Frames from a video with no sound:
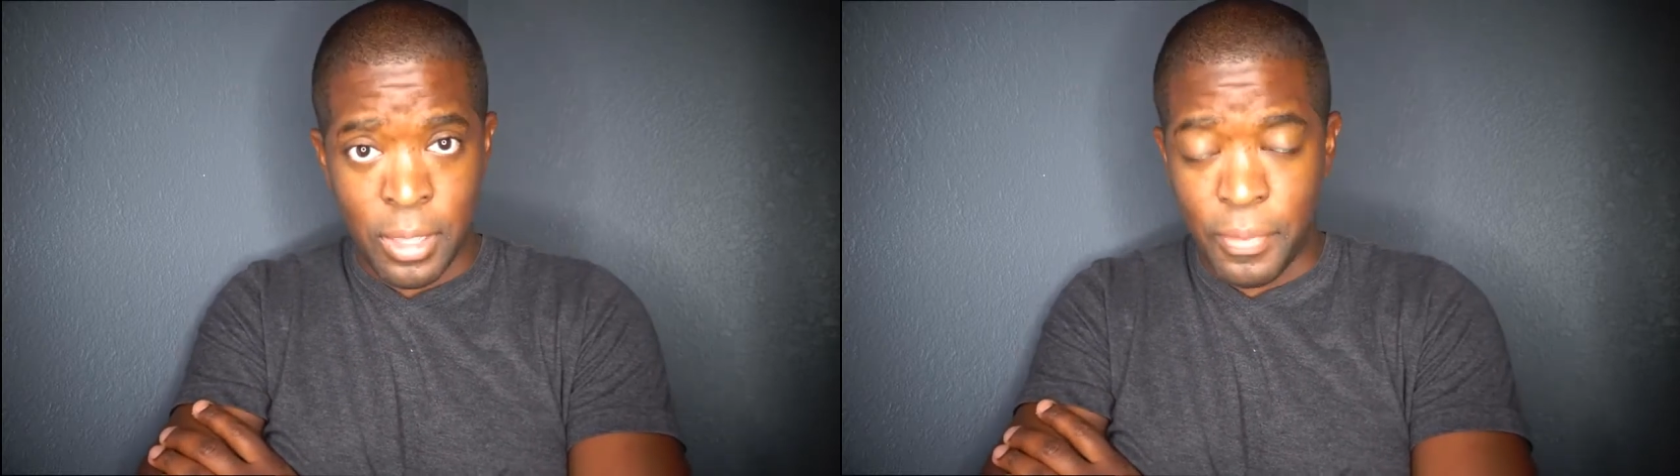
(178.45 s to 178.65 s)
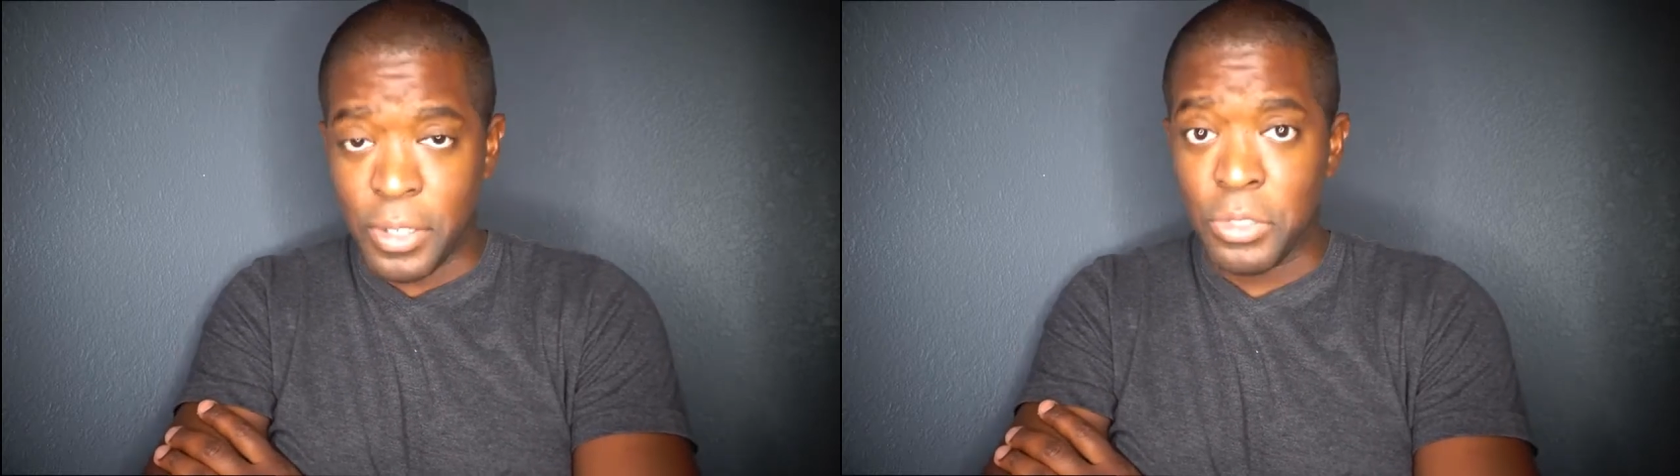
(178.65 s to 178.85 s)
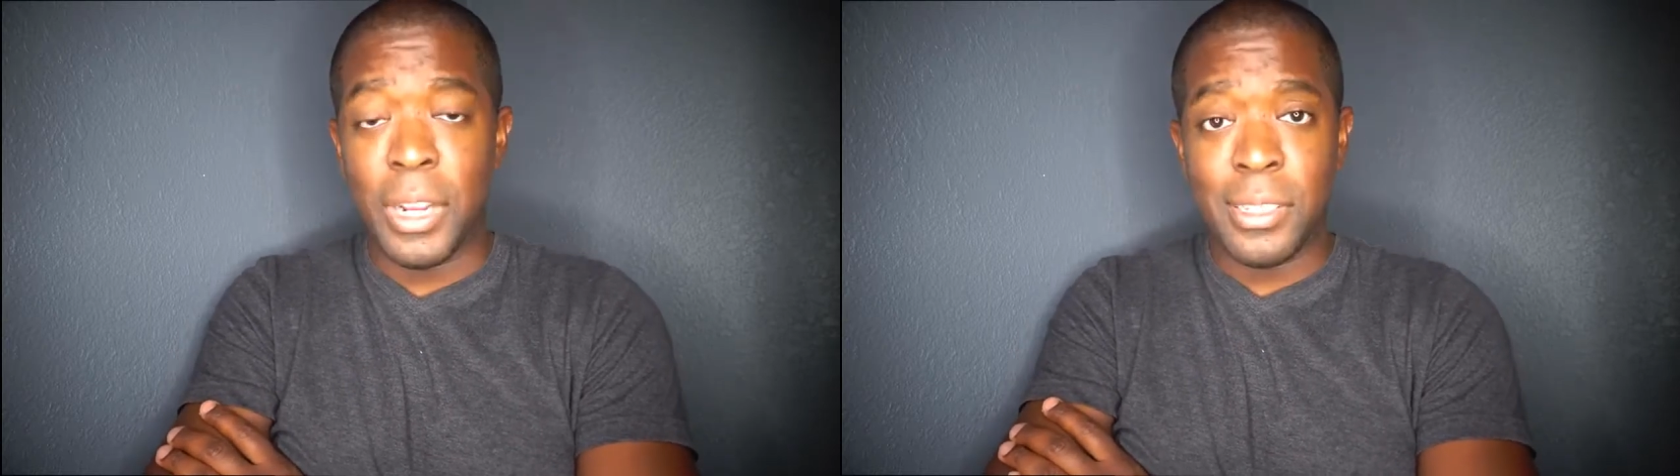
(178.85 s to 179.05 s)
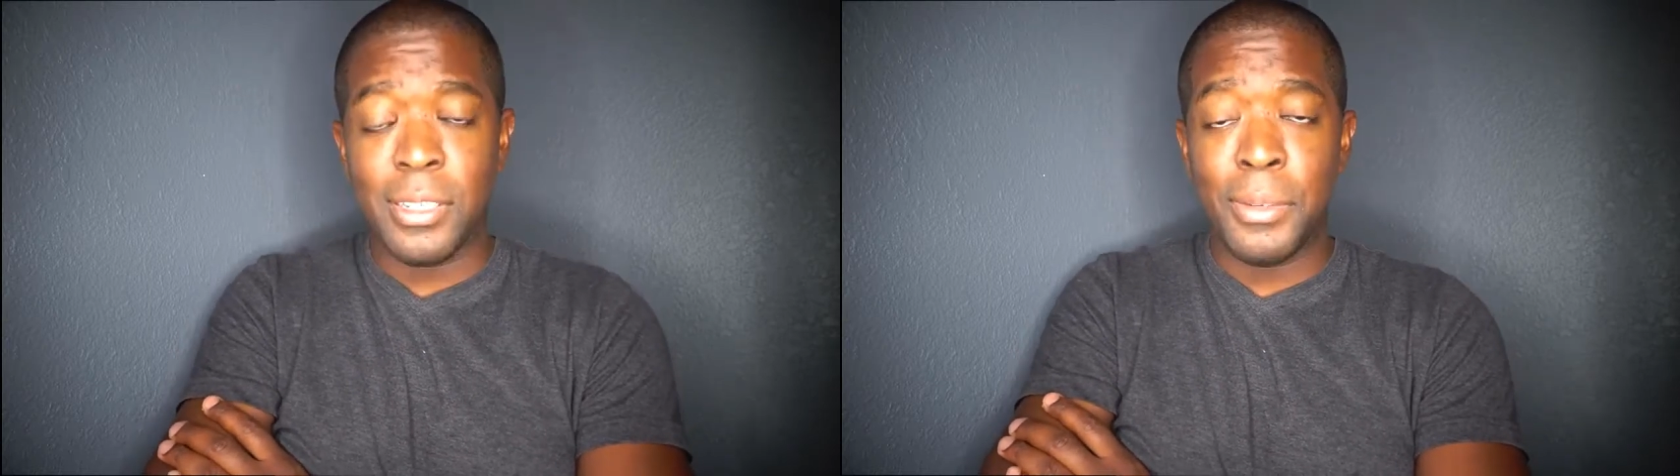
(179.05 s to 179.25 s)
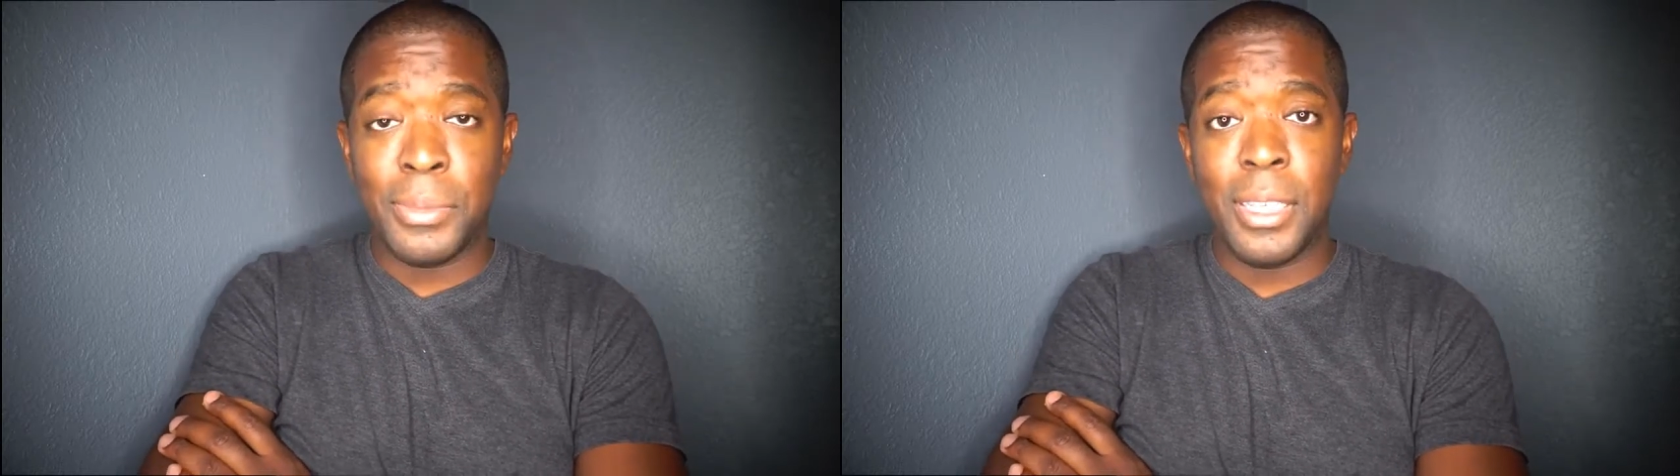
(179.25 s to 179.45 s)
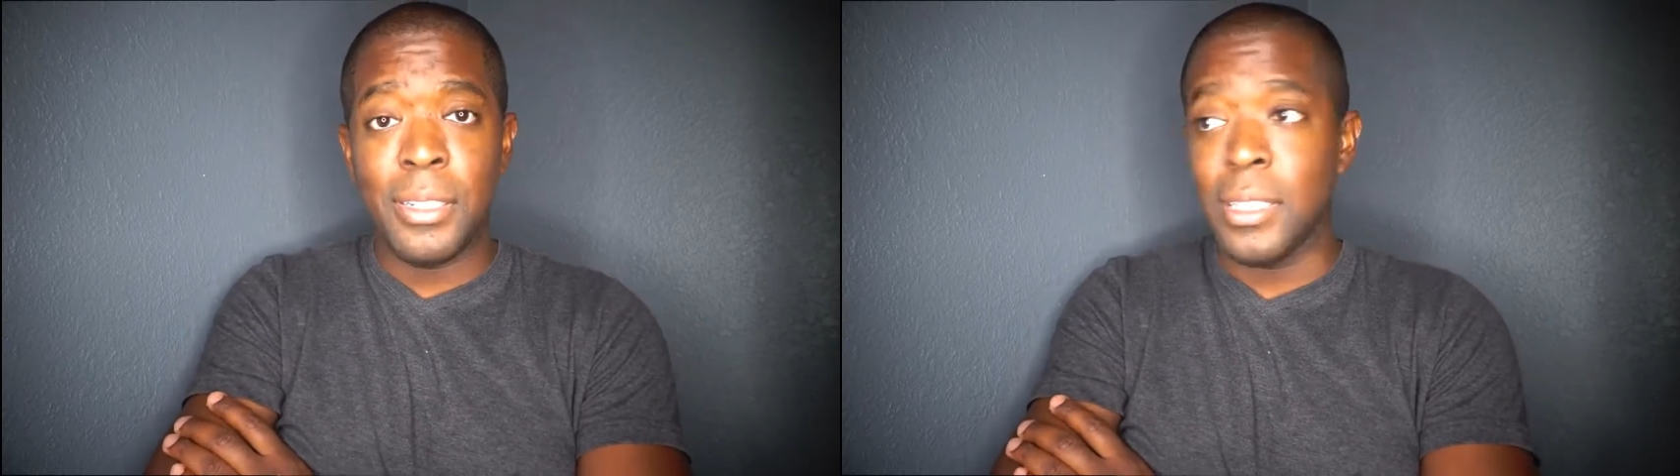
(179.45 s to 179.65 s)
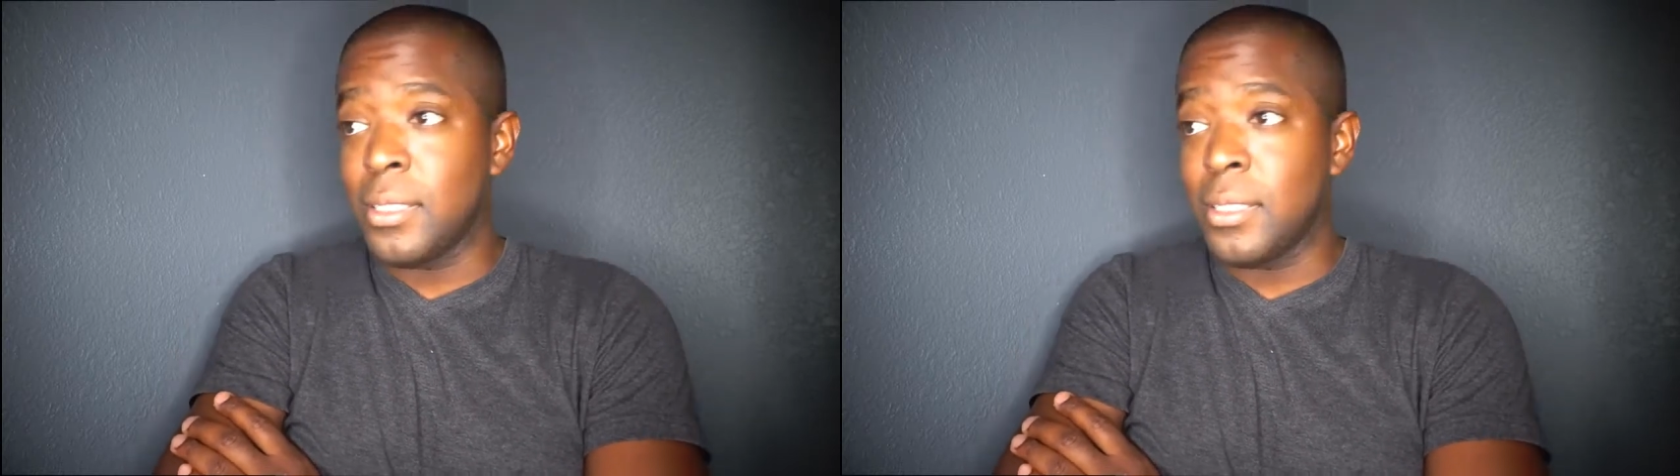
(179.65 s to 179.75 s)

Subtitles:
the first roster update,